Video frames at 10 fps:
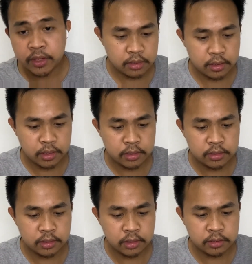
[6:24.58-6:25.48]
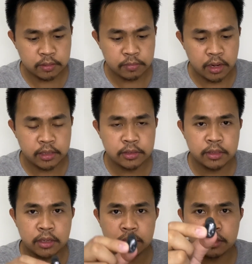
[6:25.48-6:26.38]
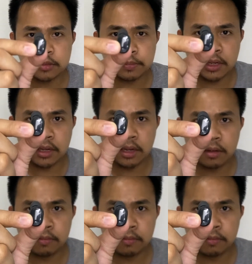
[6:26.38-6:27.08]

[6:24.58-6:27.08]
I can see some lights on it. It's blinking.